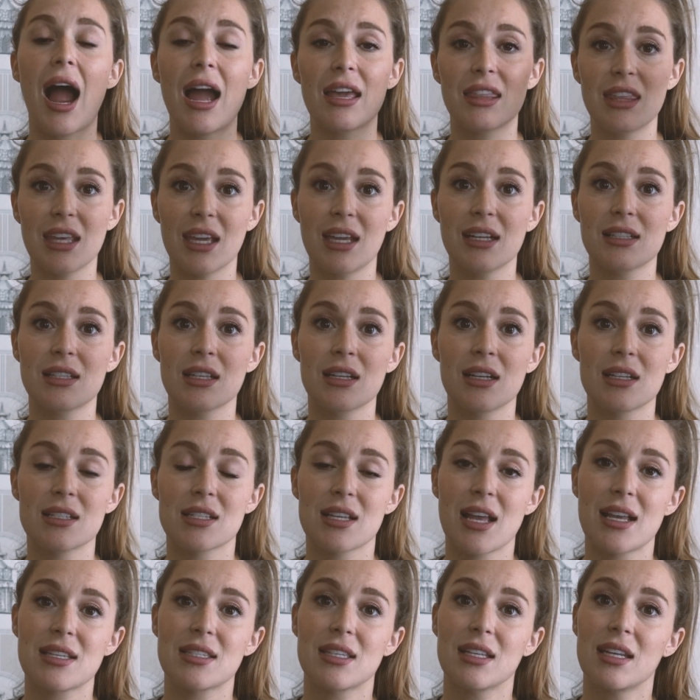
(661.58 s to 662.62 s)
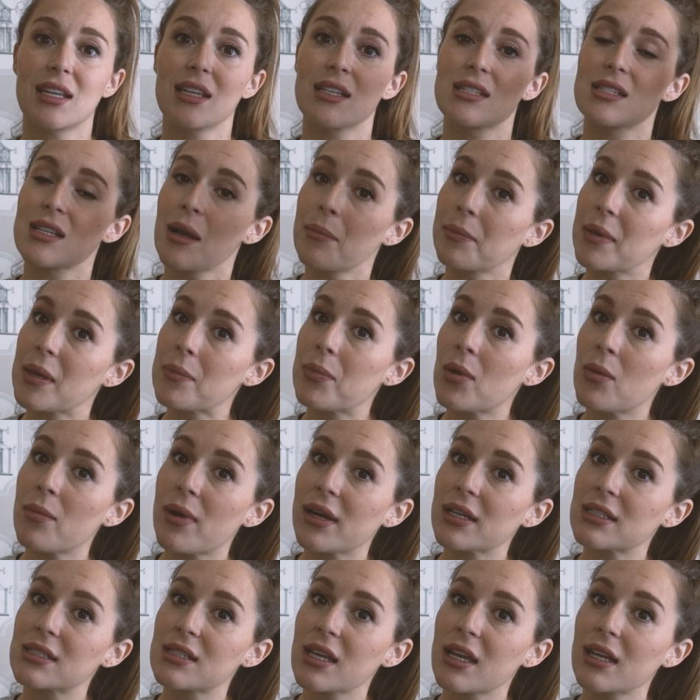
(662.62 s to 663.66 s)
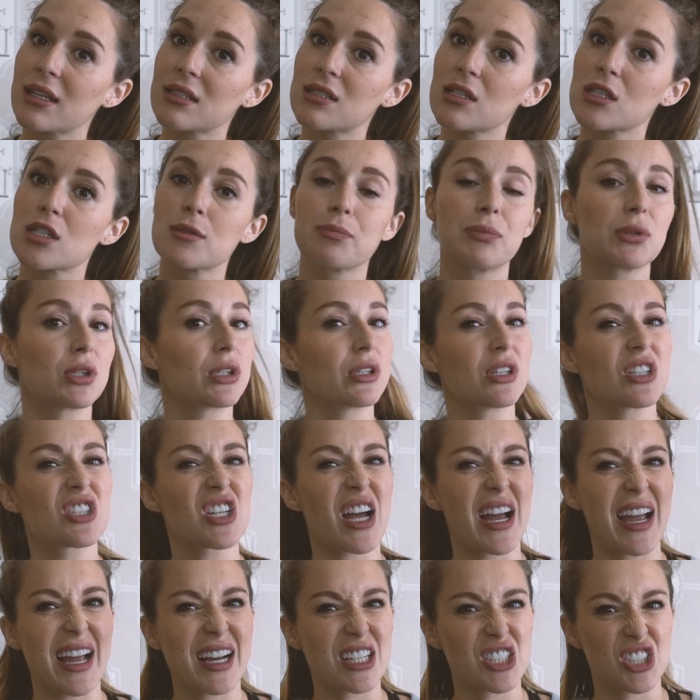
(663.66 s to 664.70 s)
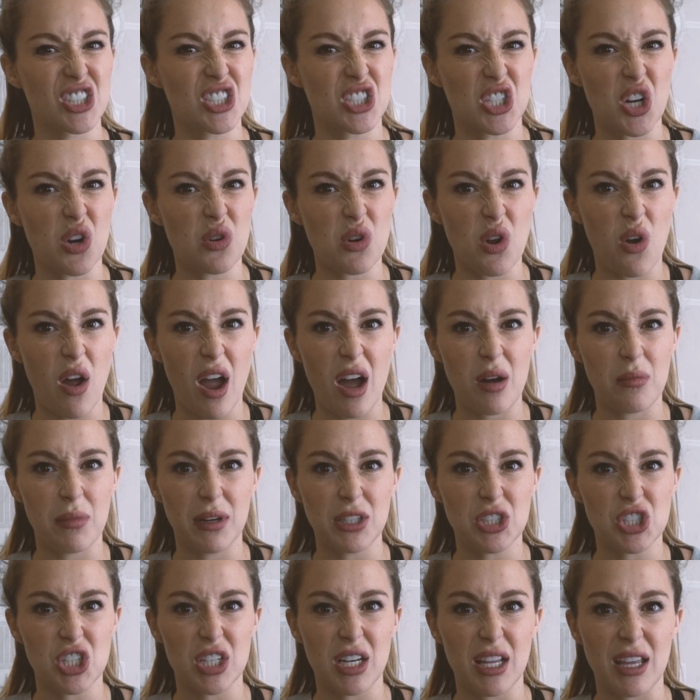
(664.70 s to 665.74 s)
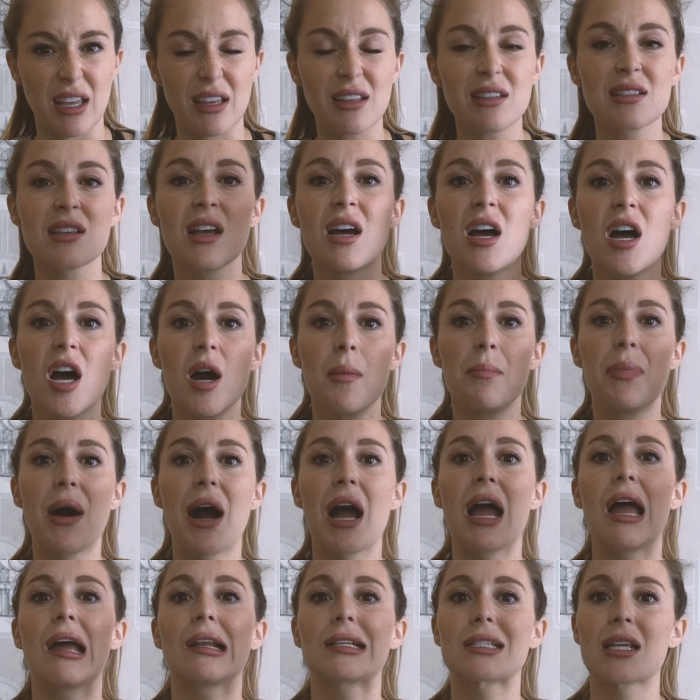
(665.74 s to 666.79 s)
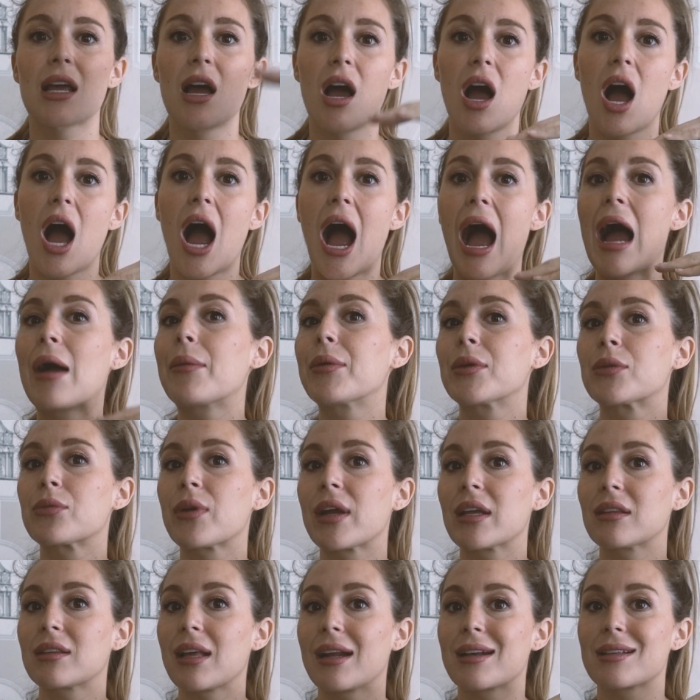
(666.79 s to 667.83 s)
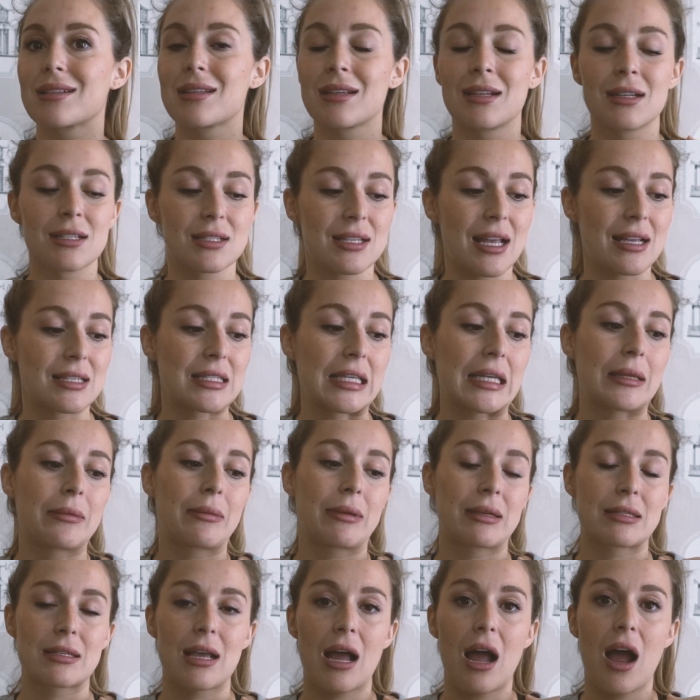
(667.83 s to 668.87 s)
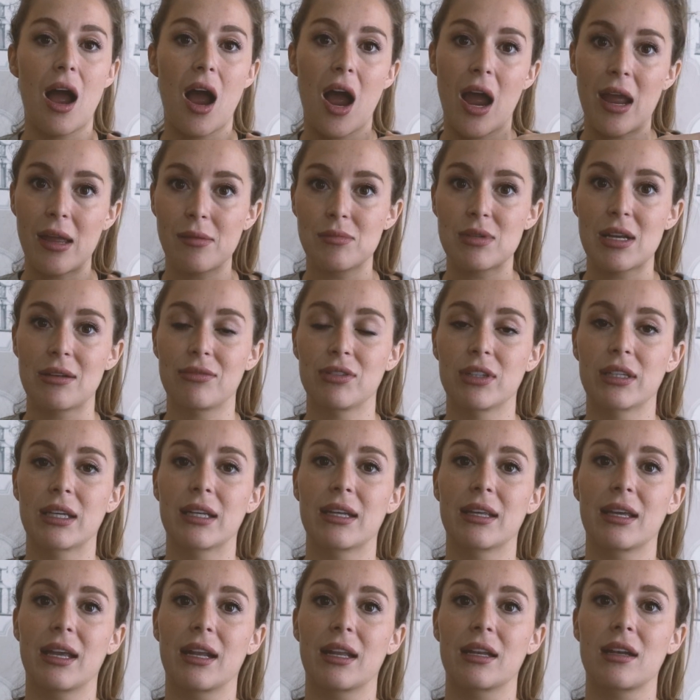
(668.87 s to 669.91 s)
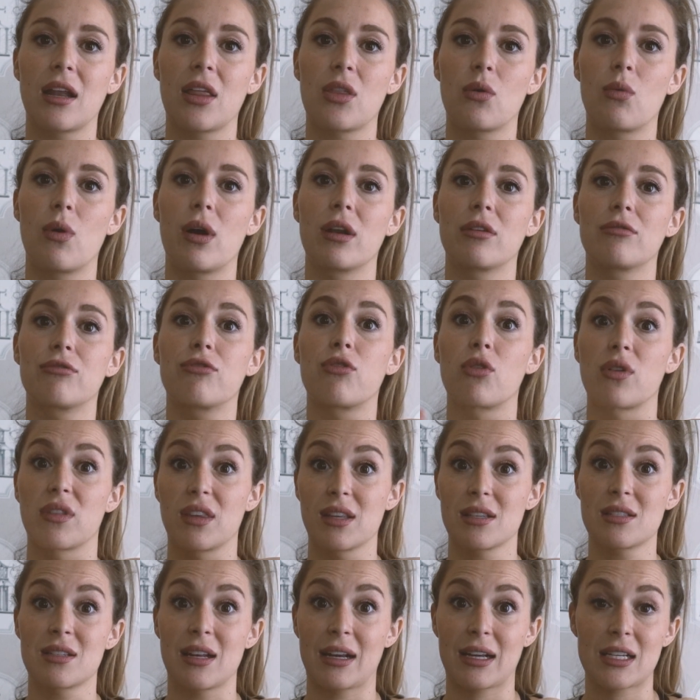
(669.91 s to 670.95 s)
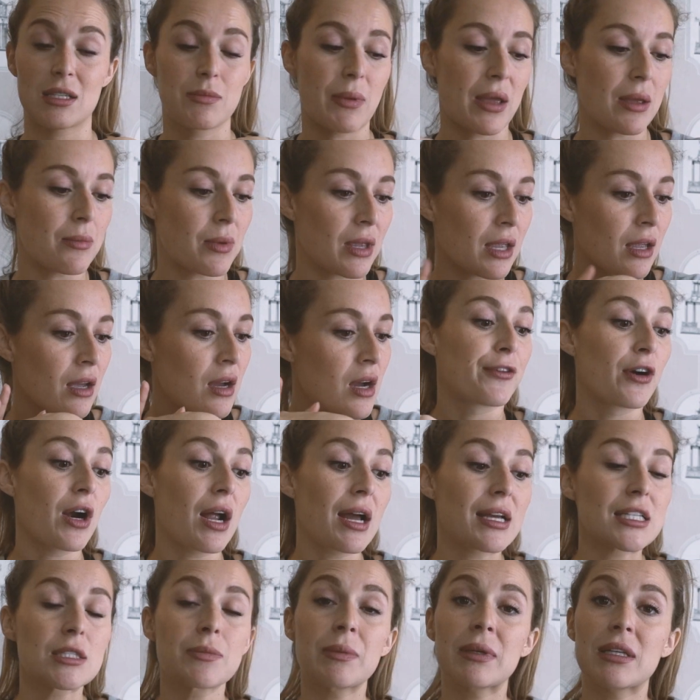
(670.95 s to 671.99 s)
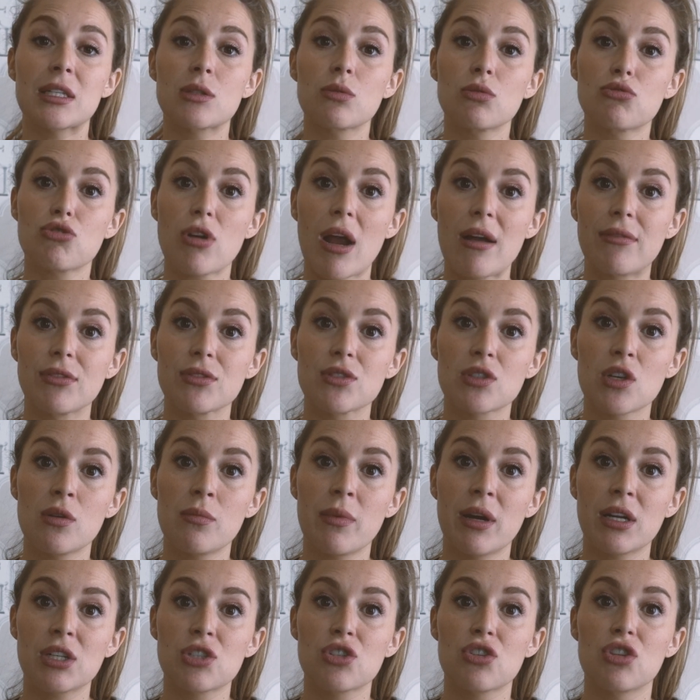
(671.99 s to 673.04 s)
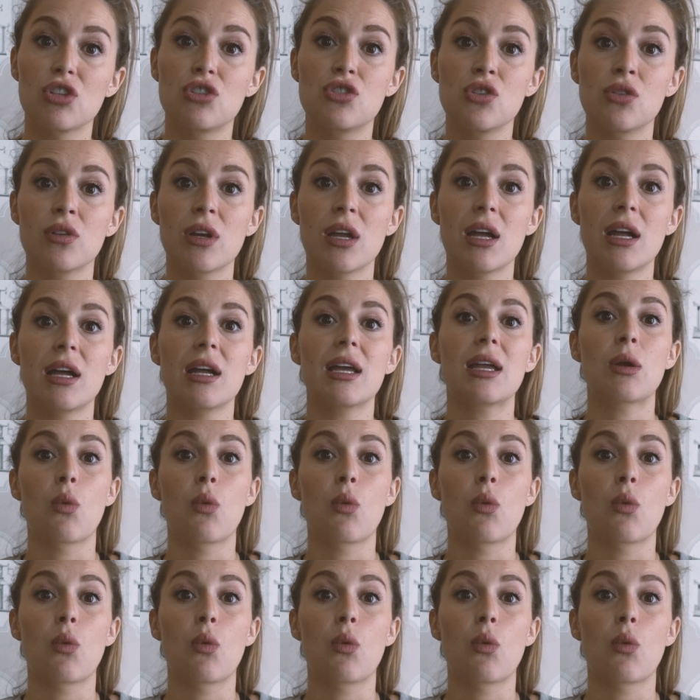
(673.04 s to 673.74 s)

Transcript: I think it's a necessity. Some people might say it's a splurge. I actually don't know how much it is, but I would rank that as a necessity because I am definitely gonna get another one for this next baby. For us, because we travel so much, the Doona